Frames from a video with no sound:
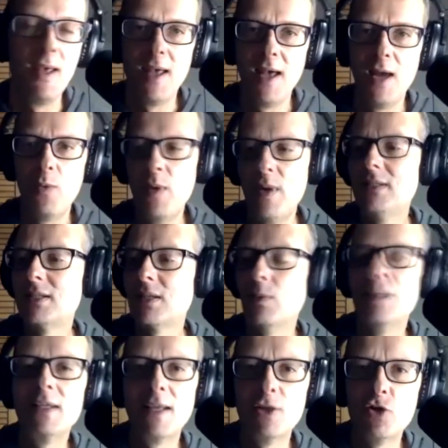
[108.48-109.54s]
and when
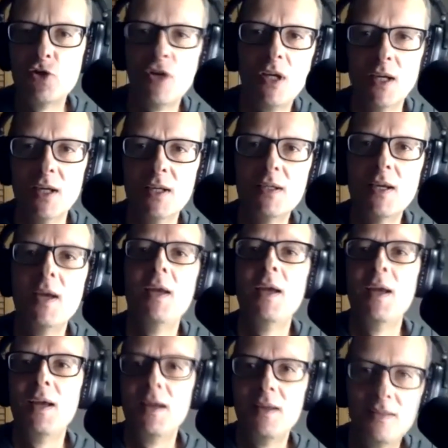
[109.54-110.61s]
someone gets triggered,
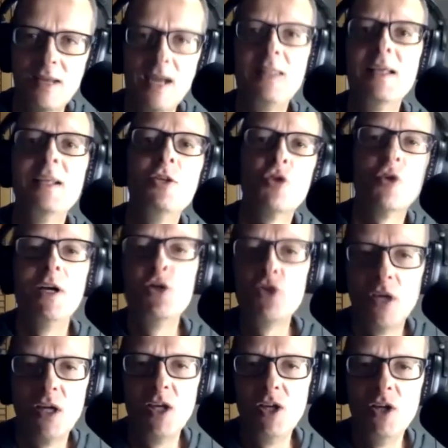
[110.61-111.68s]
they then try and
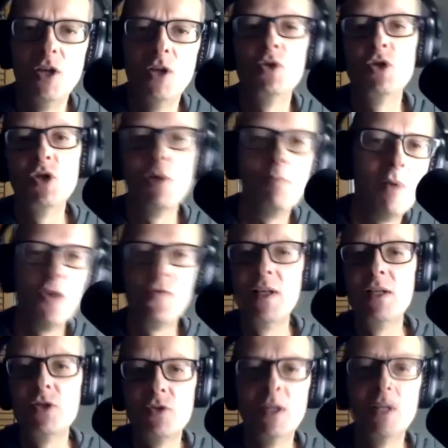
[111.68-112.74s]
trigger you, so you're both
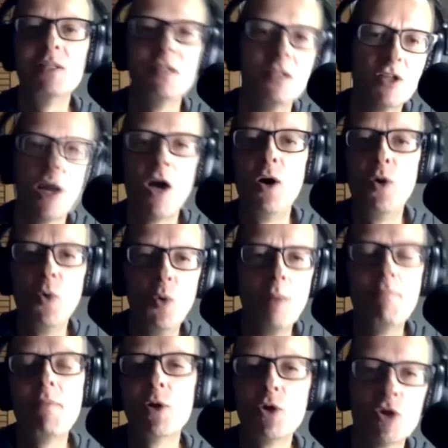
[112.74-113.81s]
entering into this whole
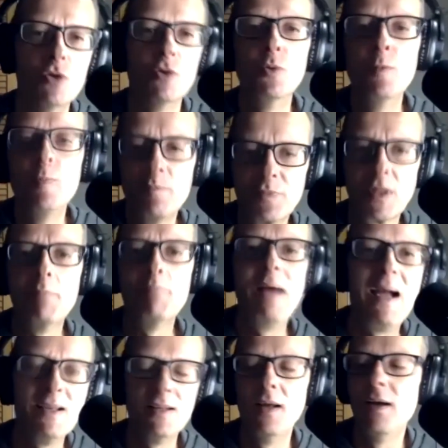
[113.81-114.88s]
emotional.
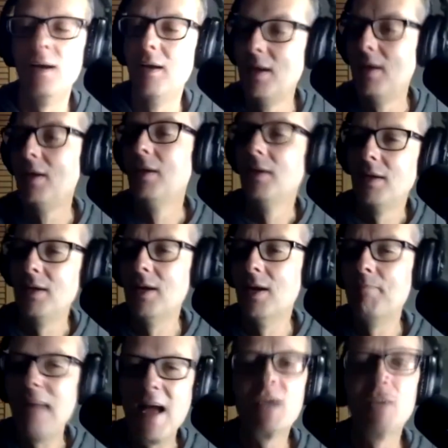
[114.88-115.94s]
Back, uh, you know
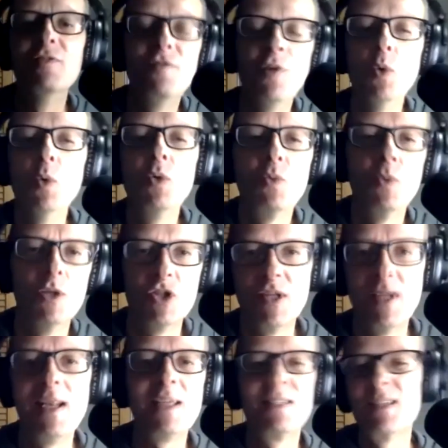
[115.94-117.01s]
back and forth which
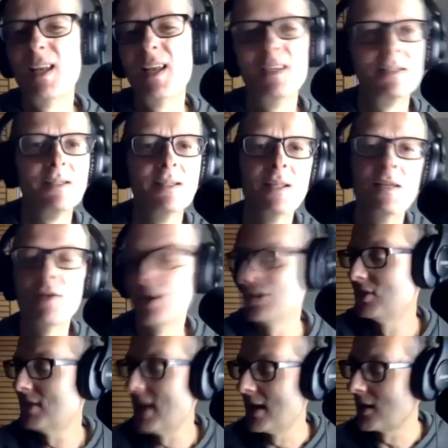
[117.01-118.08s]
then escalates and then like you
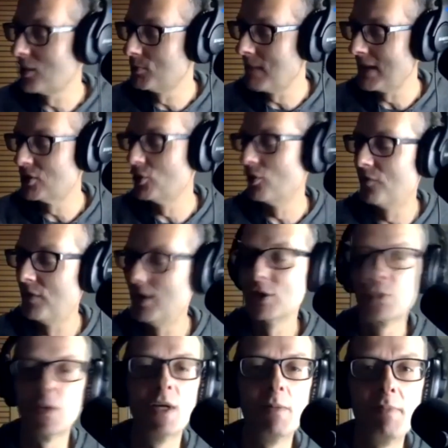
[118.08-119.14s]
say it goes back to your
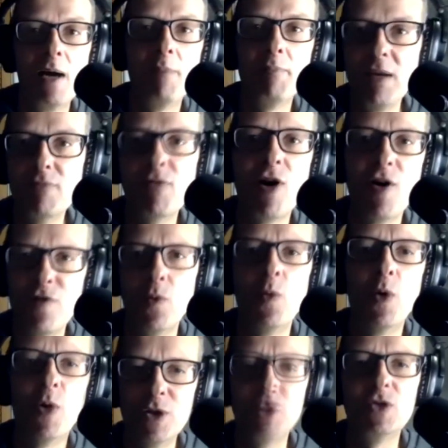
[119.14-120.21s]
first one about being mindful
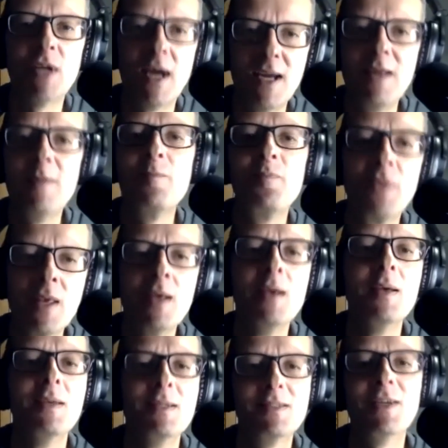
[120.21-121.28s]
what you say
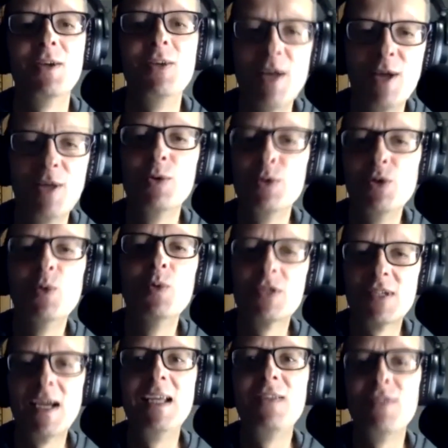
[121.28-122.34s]
so you know you'll you'll
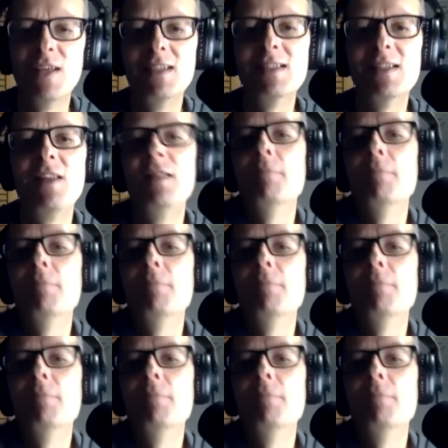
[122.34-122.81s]
say things in the